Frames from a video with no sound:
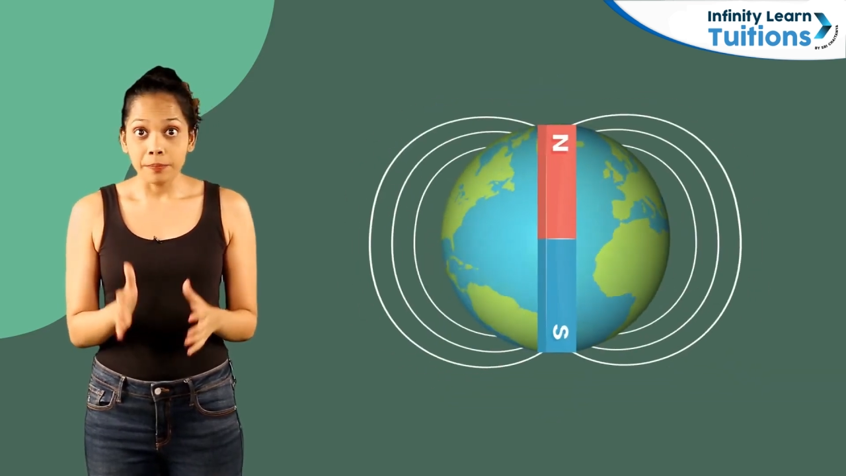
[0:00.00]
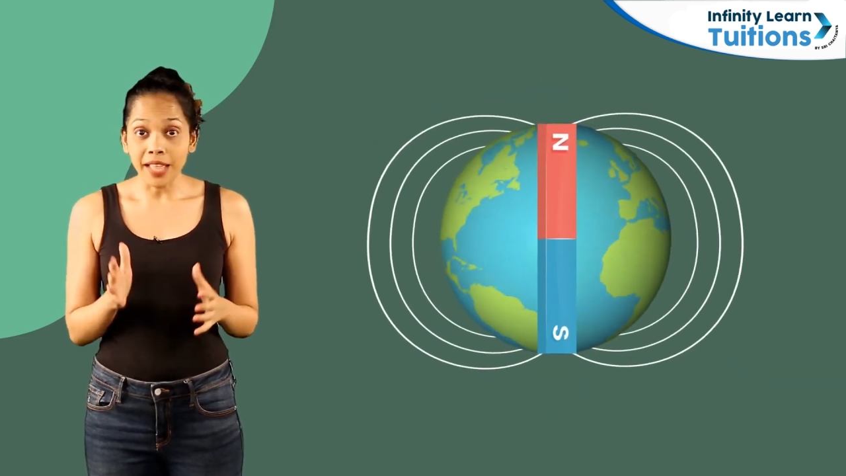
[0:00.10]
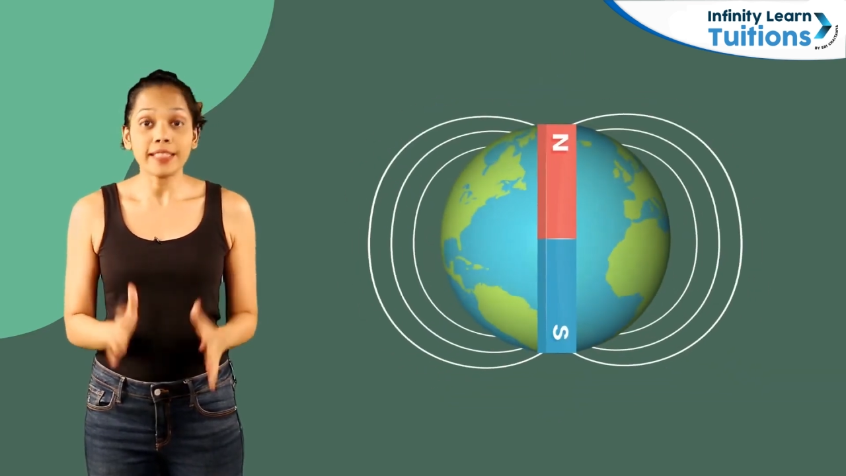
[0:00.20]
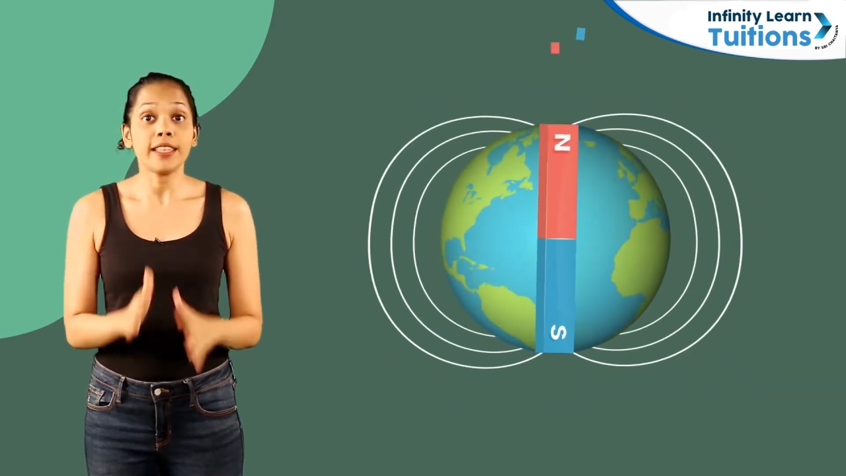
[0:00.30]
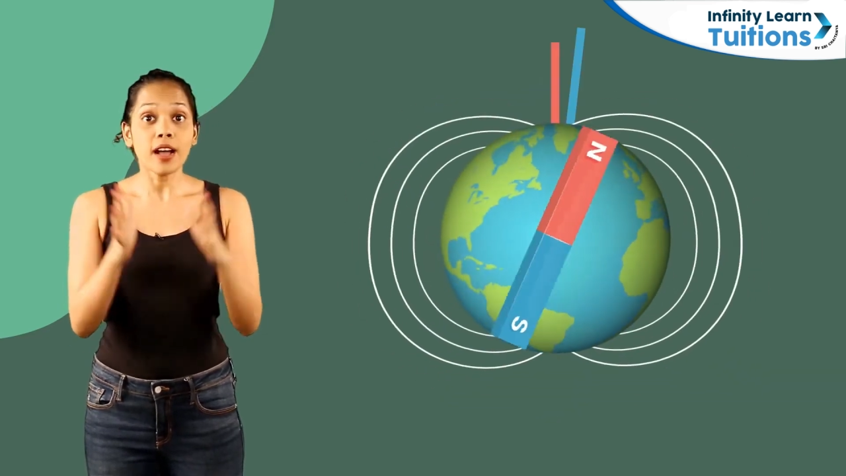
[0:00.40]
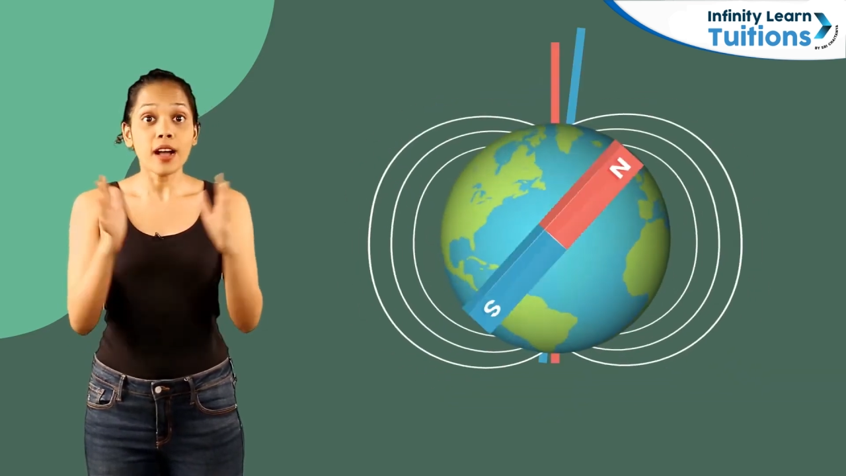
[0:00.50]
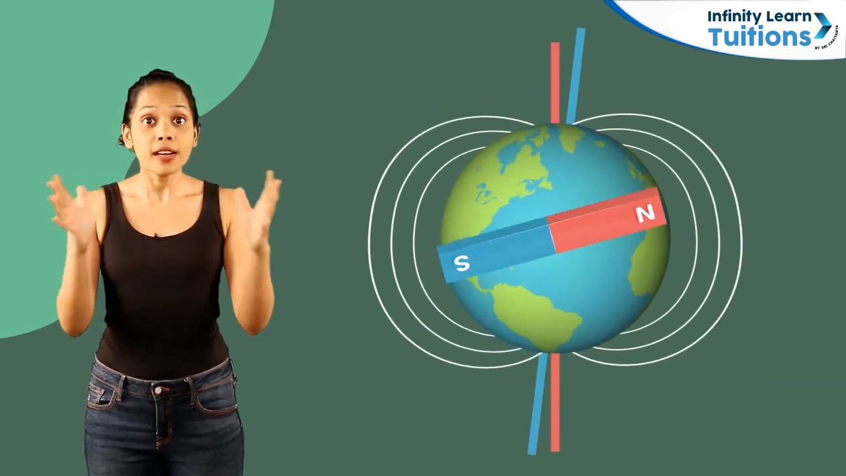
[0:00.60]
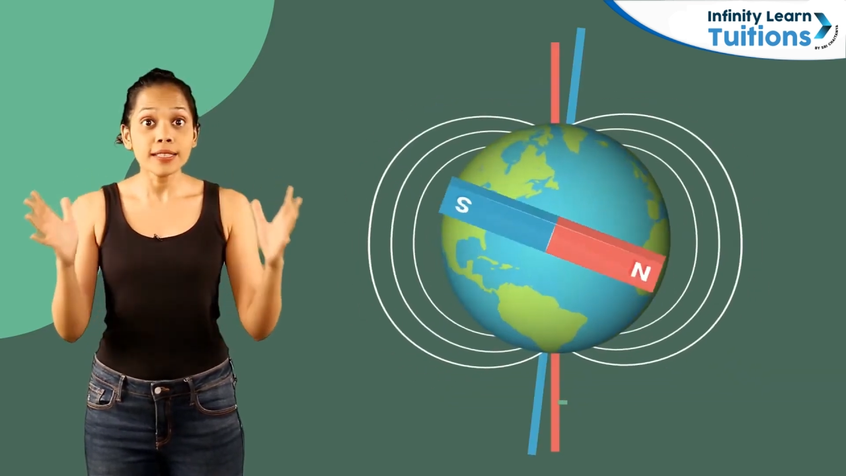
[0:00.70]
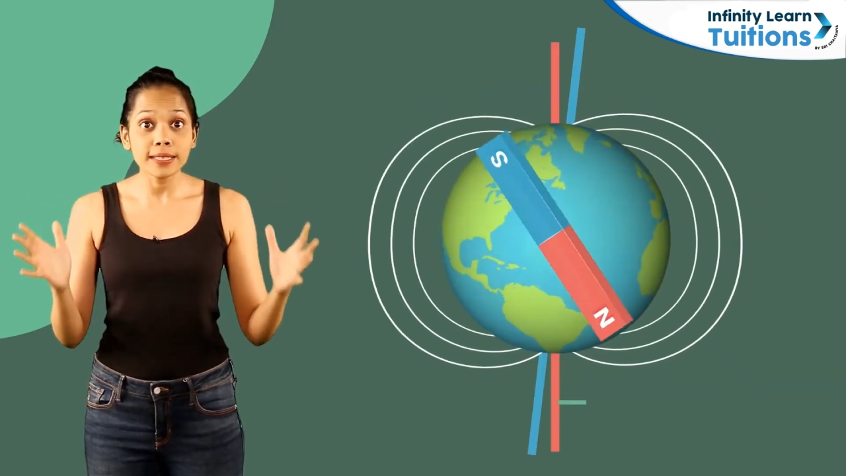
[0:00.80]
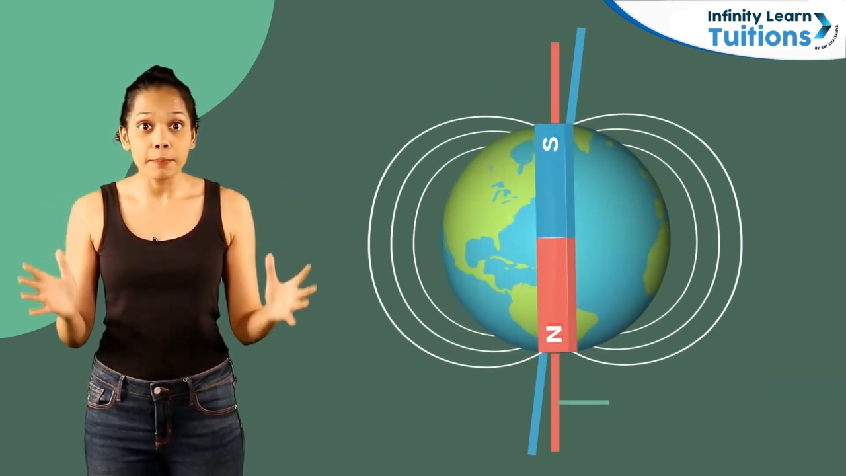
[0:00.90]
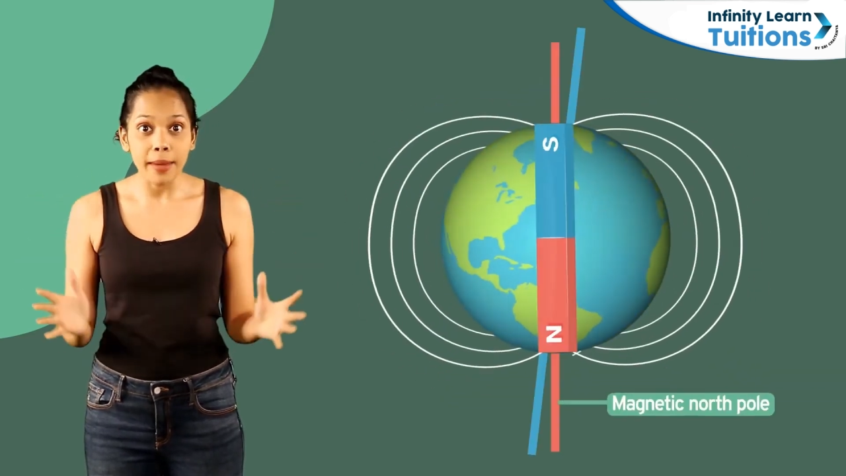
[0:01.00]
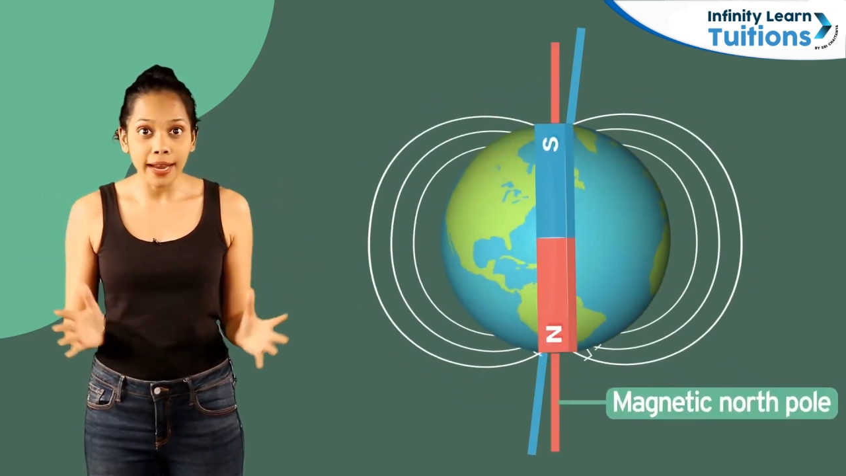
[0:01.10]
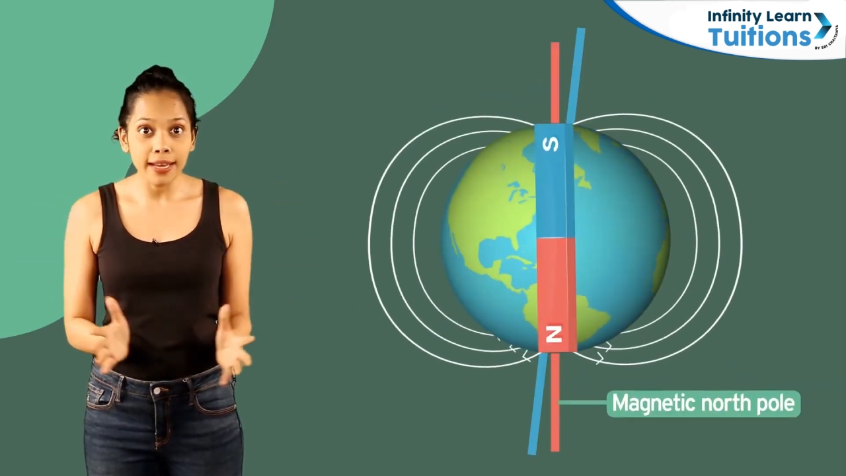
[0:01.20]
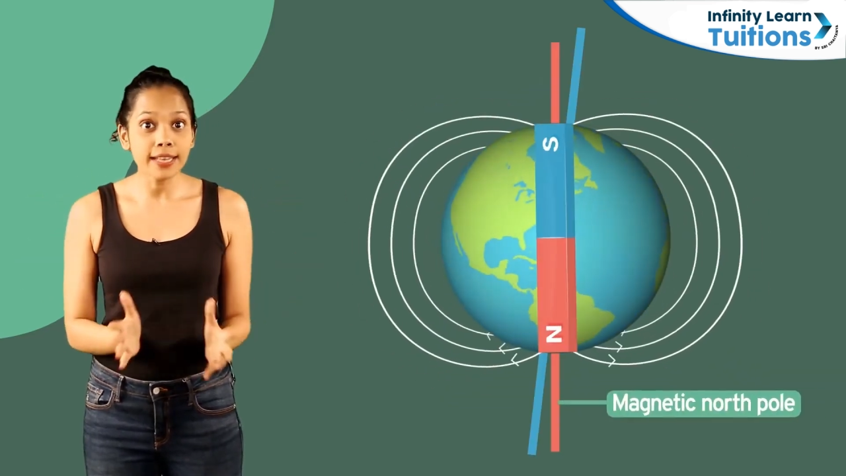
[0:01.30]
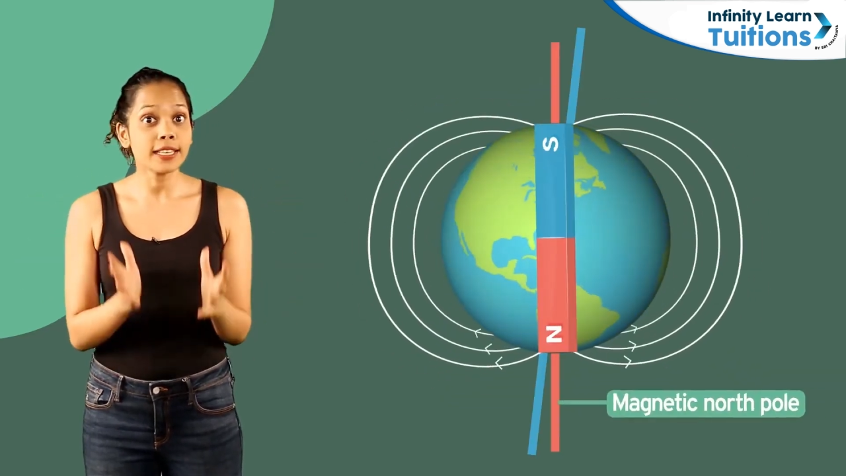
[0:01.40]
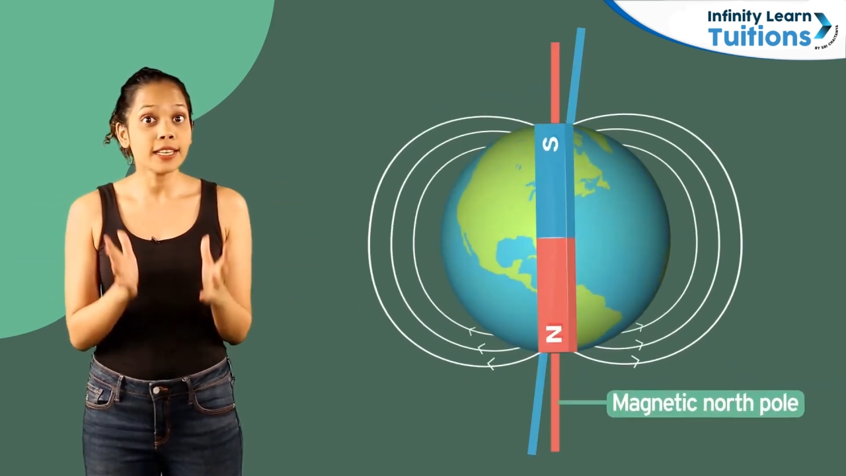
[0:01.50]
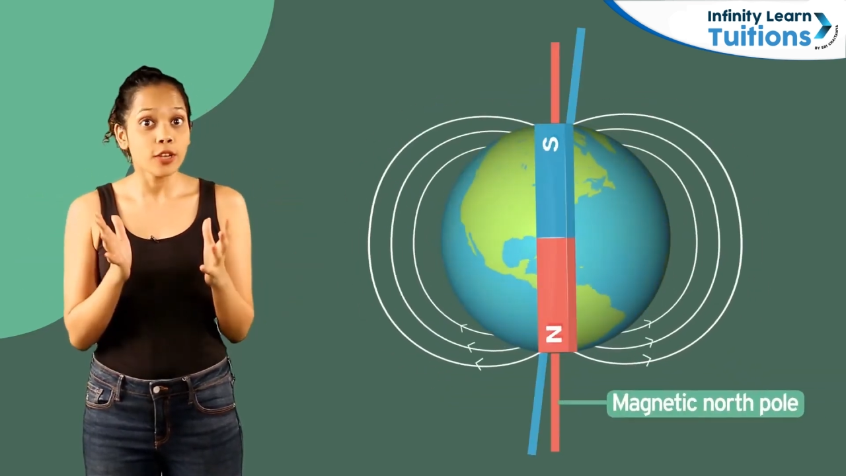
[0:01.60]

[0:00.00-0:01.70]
that the Earth's magnetic